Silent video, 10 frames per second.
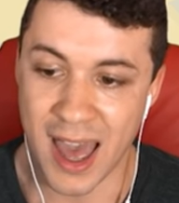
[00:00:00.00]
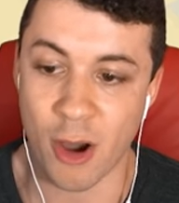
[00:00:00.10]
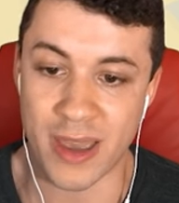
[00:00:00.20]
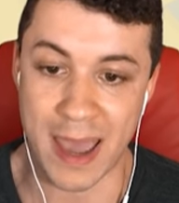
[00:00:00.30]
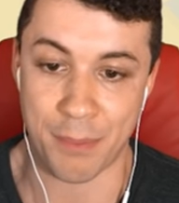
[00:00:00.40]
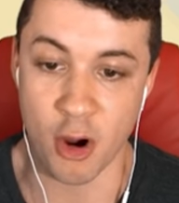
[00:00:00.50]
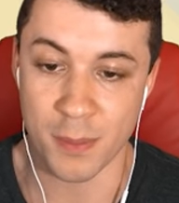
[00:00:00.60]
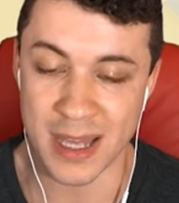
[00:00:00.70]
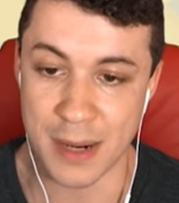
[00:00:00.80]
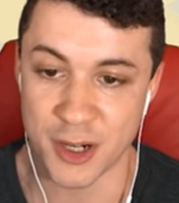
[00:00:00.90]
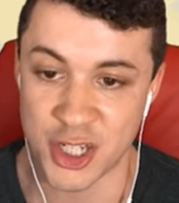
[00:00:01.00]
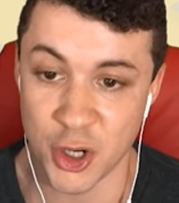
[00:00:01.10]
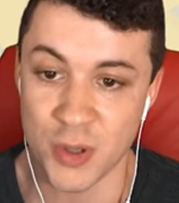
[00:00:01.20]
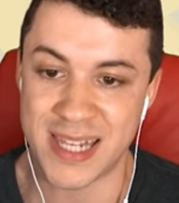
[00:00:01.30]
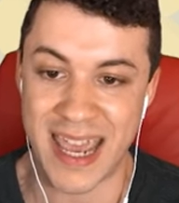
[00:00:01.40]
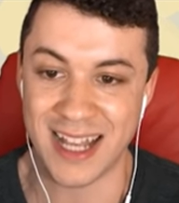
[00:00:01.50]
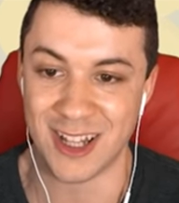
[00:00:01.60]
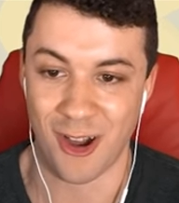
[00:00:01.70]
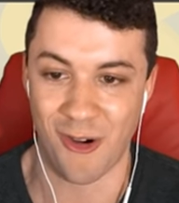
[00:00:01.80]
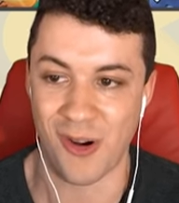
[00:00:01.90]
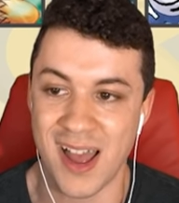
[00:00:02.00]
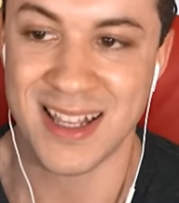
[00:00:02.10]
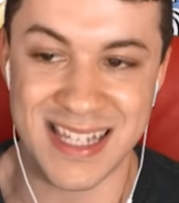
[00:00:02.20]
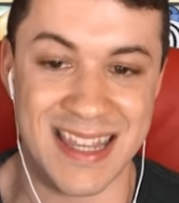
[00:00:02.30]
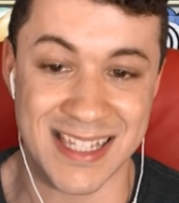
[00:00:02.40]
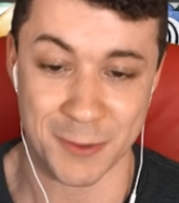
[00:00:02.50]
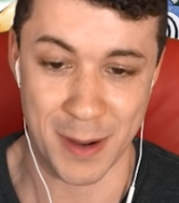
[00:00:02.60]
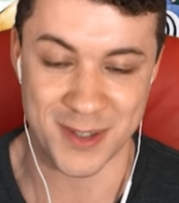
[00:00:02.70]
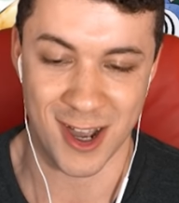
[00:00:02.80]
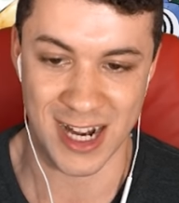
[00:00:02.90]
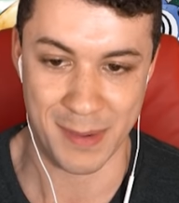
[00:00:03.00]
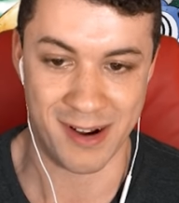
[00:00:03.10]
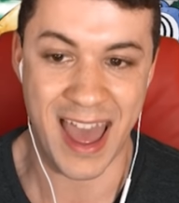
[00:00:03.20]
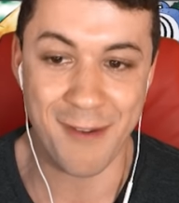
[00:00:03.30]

Okay, Pokemon number two, Taillow. See, this is what I'm talking about.